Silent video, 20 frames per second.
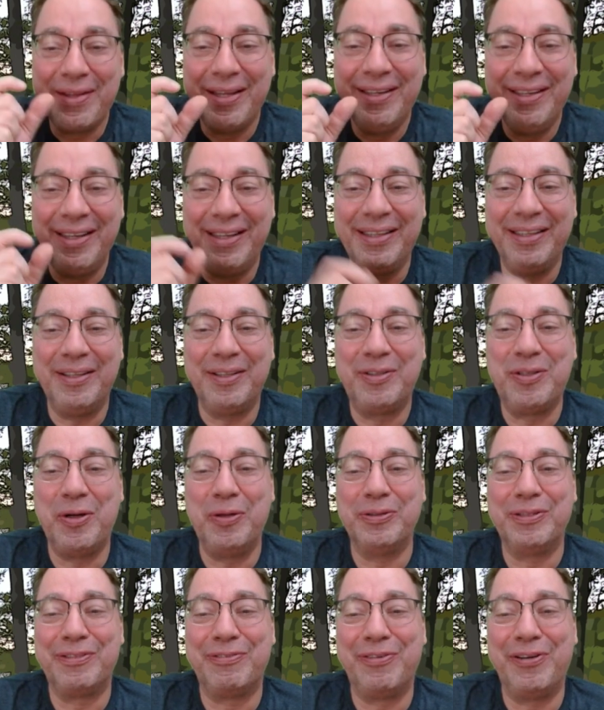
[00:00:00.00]
little
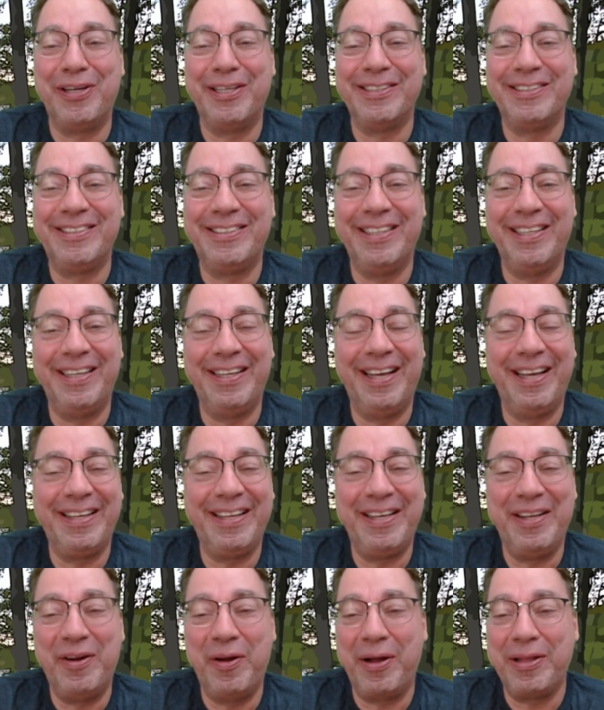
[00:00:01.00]
toast for us, at
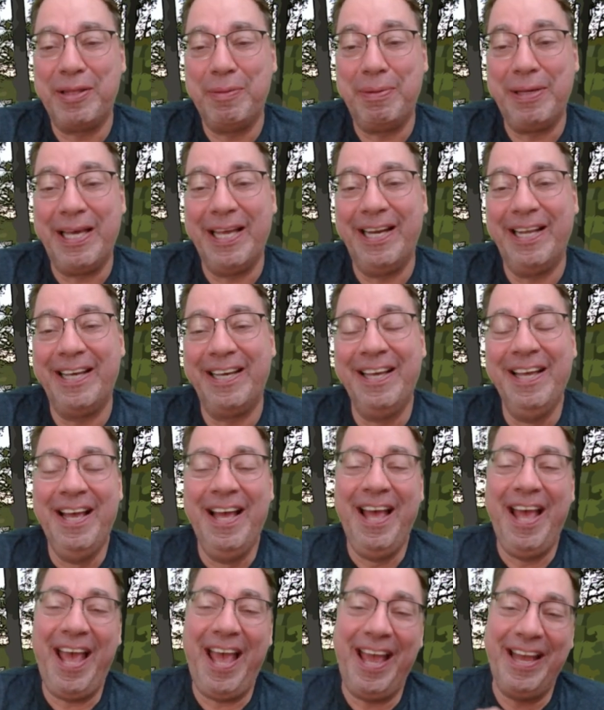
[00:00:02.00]
the beginning,
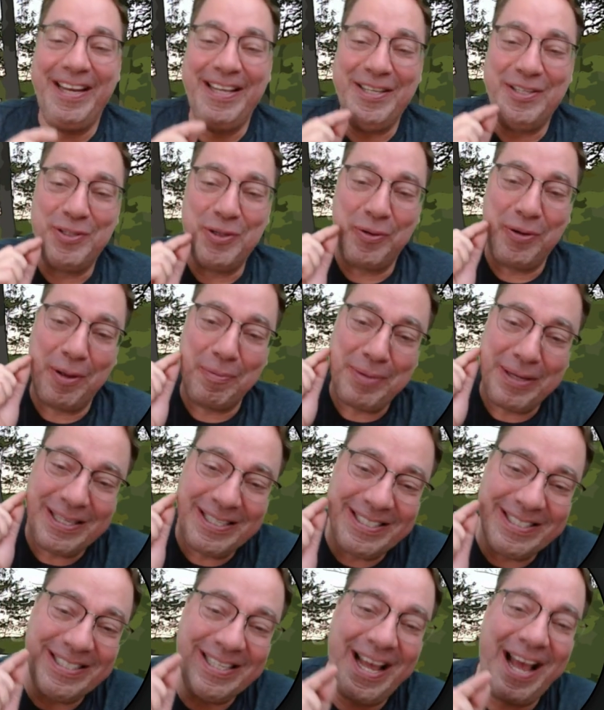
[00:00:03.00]
and he showed up
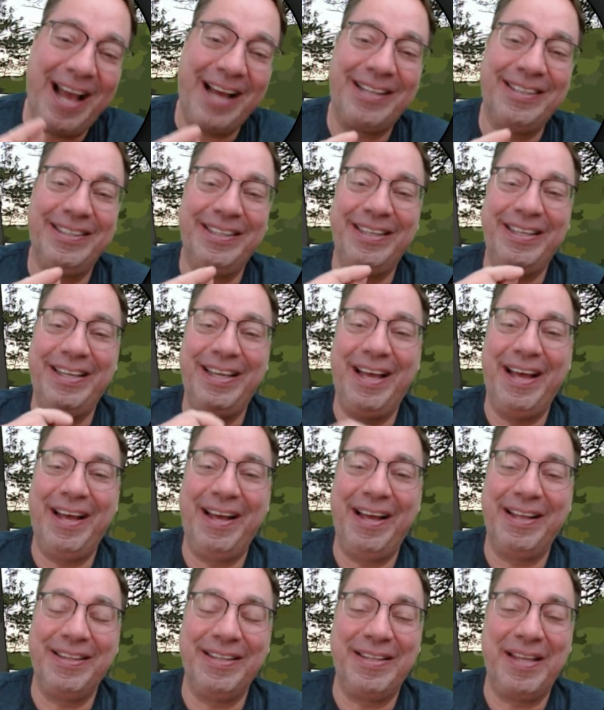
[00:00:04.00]
exactly
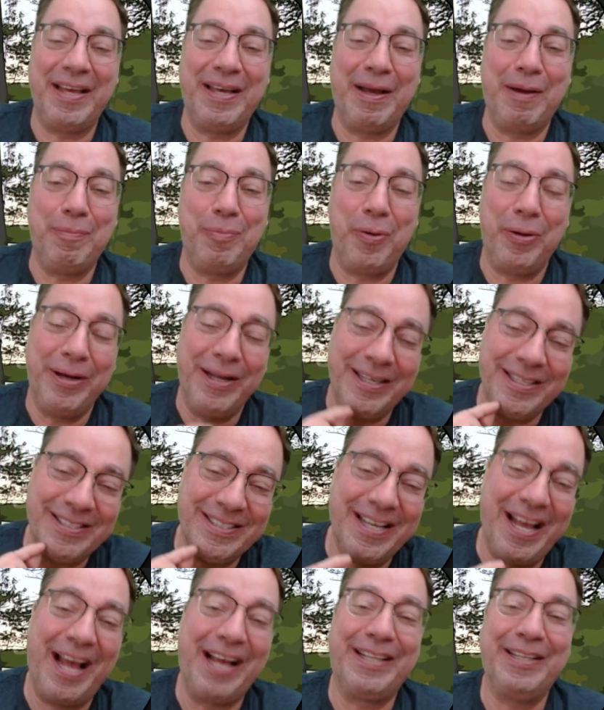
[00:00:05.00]
at the takeout point,
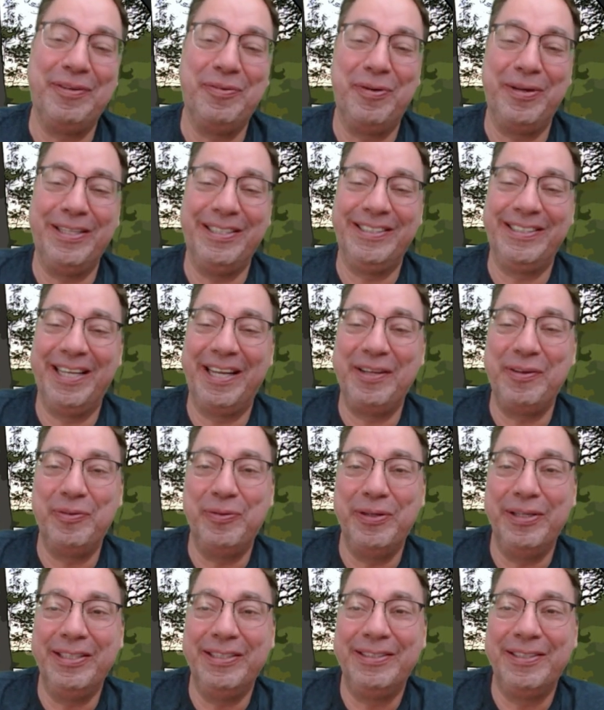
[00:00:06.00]
exactly when he said he
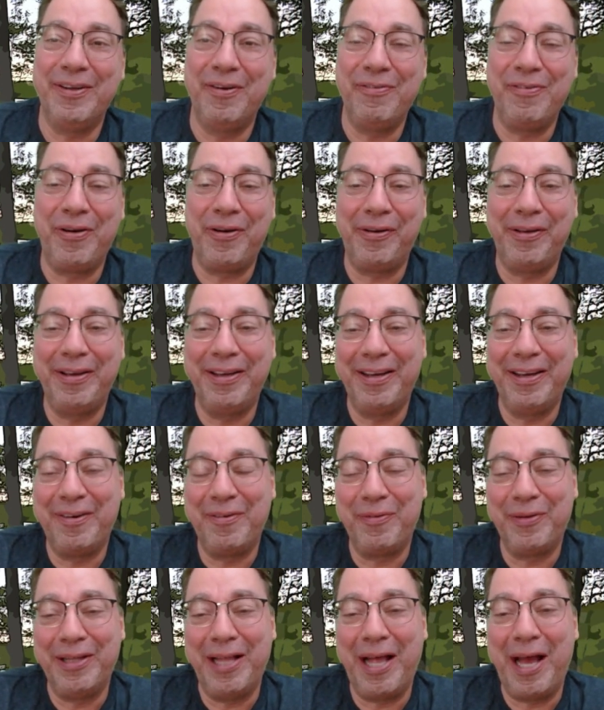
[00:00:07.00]
would. So very
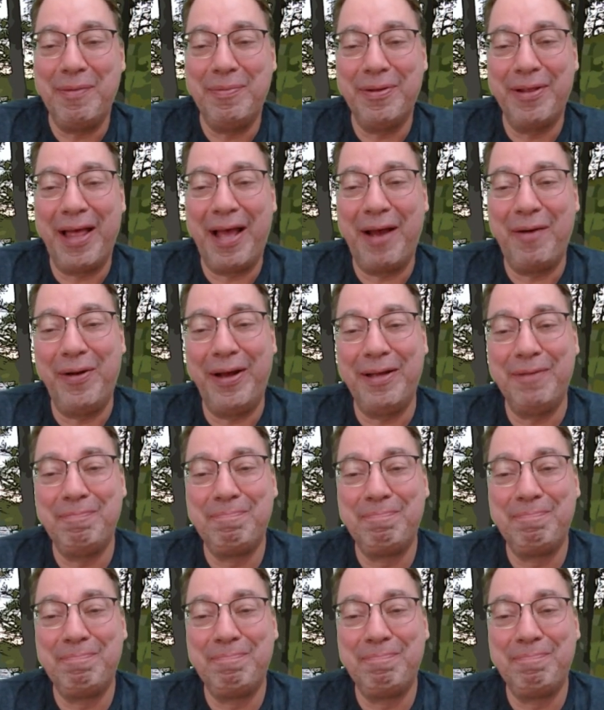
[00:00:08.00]
reliable that way.